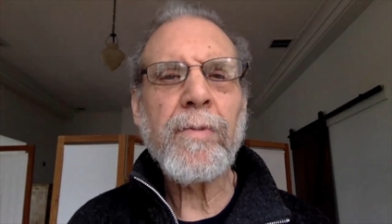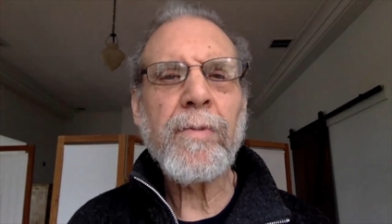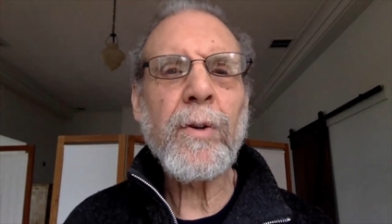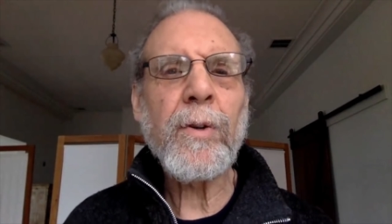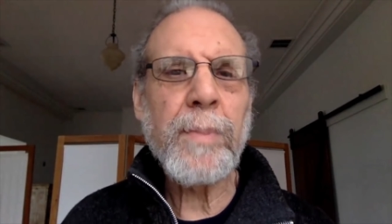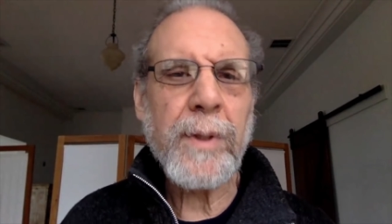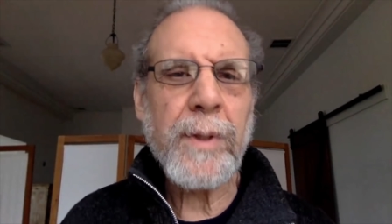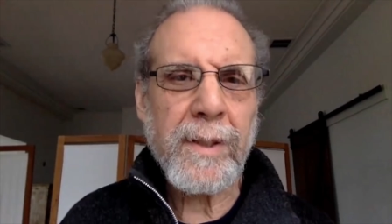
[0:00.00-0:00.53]

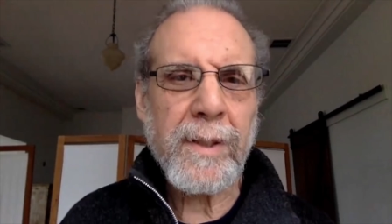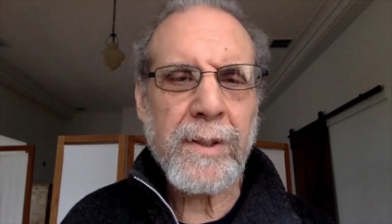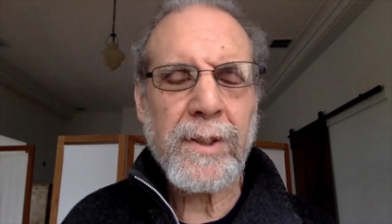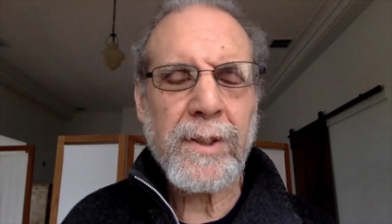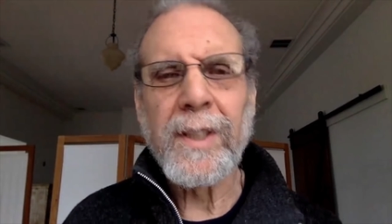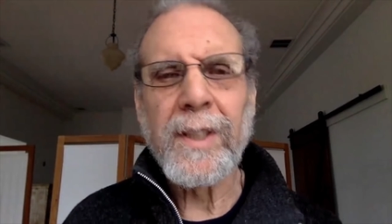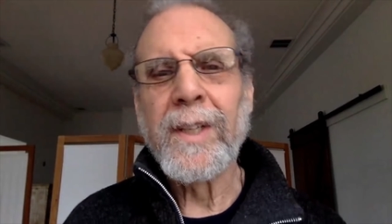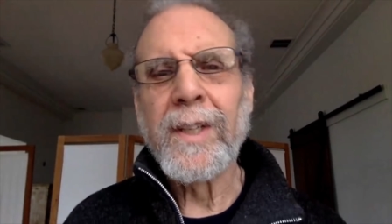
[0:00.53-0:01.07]

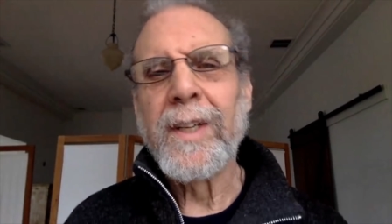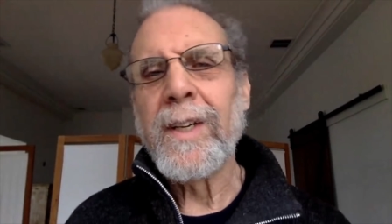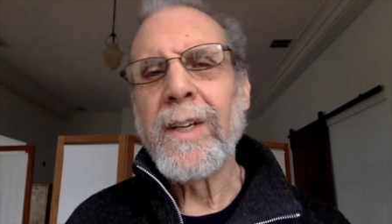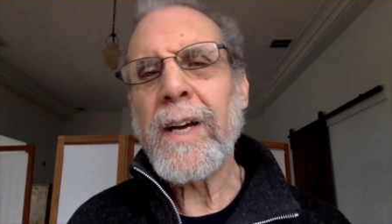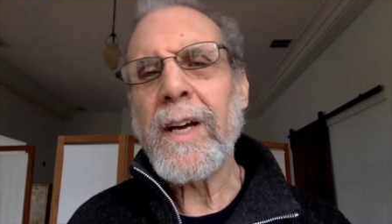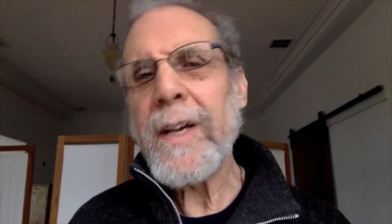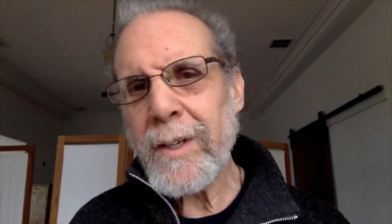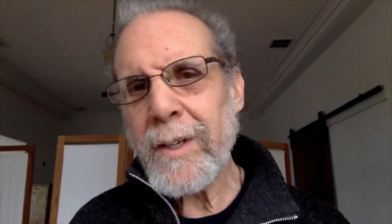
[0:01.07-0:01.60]
phobias,
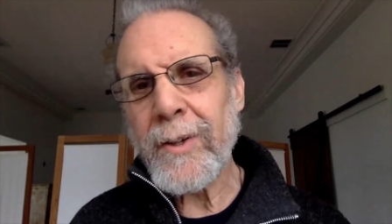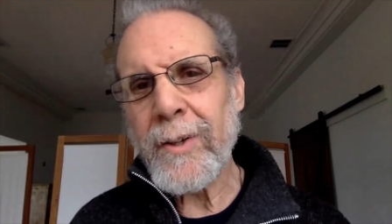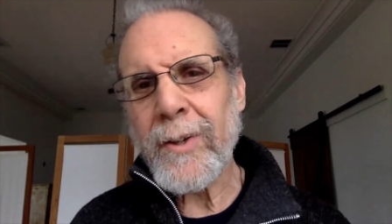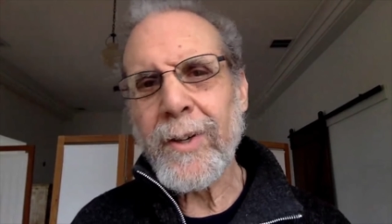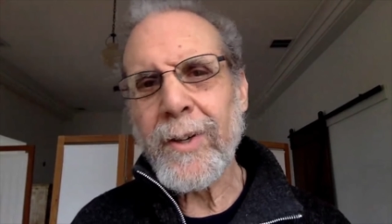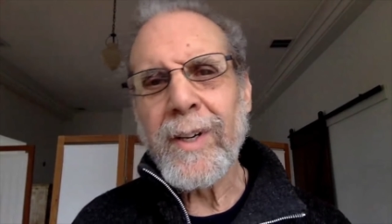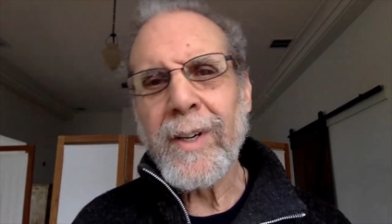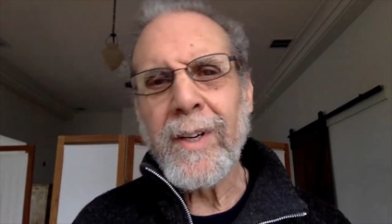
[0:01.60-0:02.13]

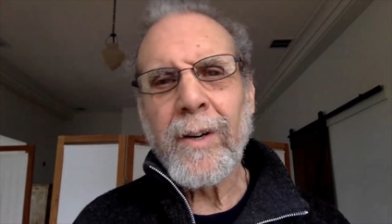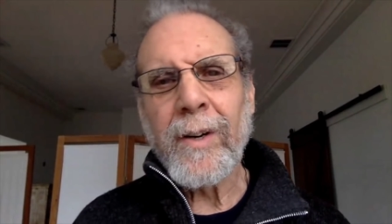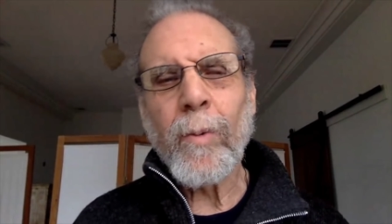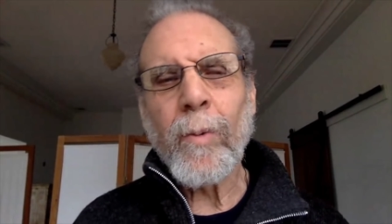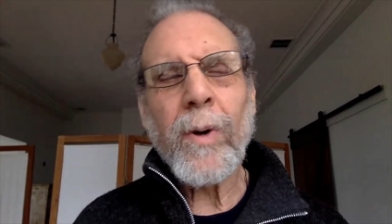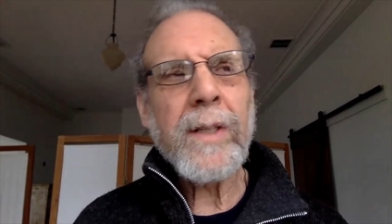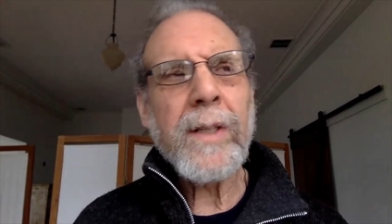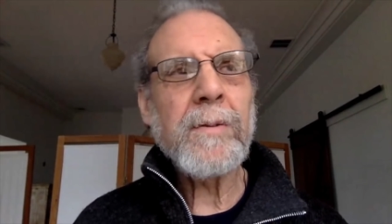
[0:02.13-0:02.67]
anger.
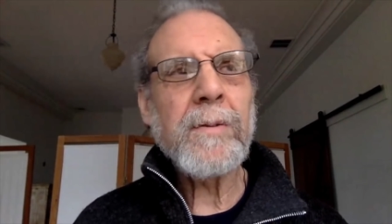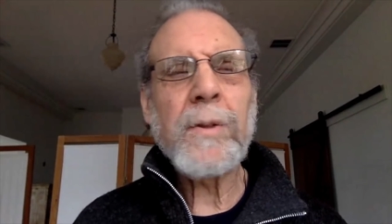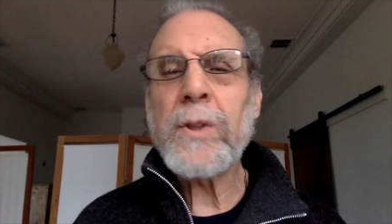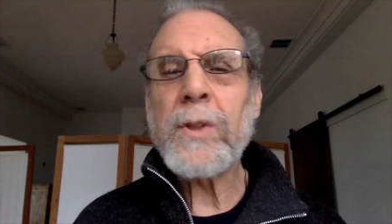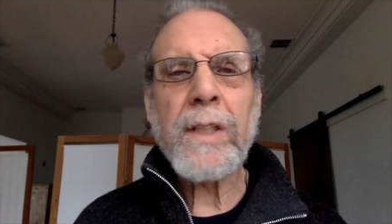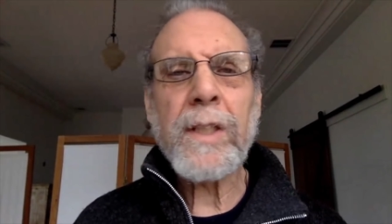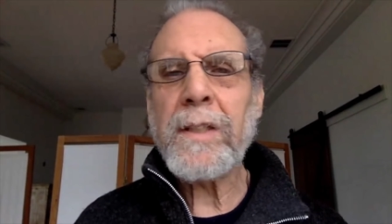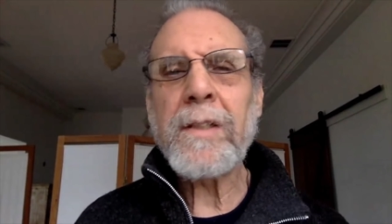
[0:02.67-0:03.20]
Why don't
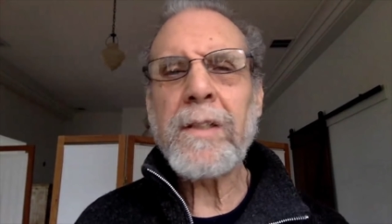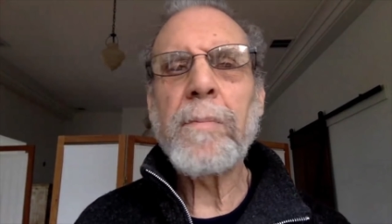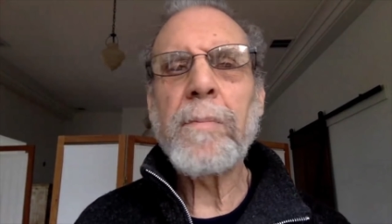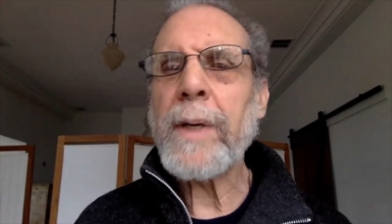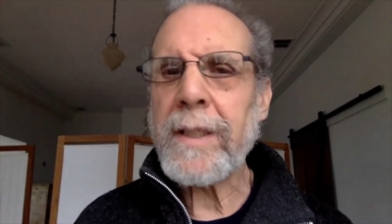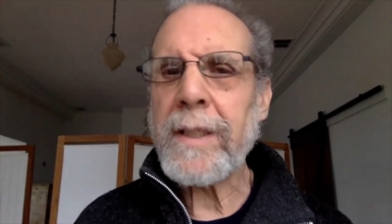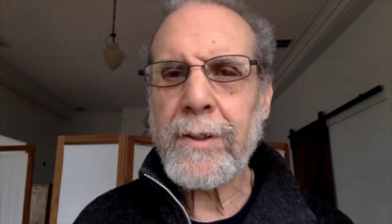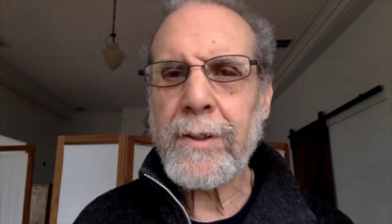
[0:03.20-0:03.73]
you study
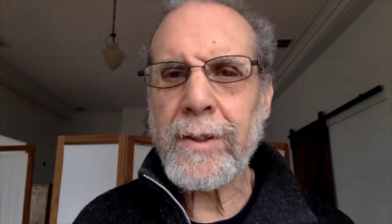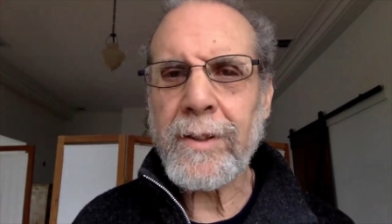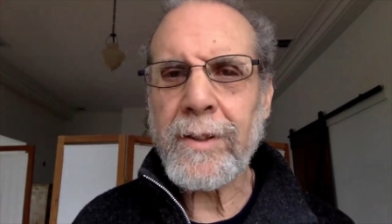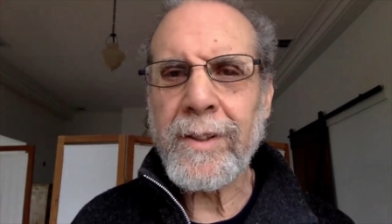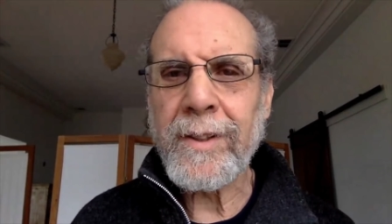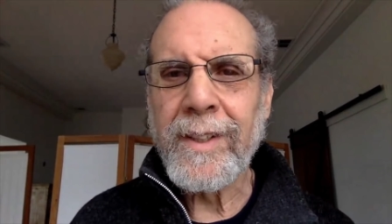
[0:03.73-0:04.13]
compassion?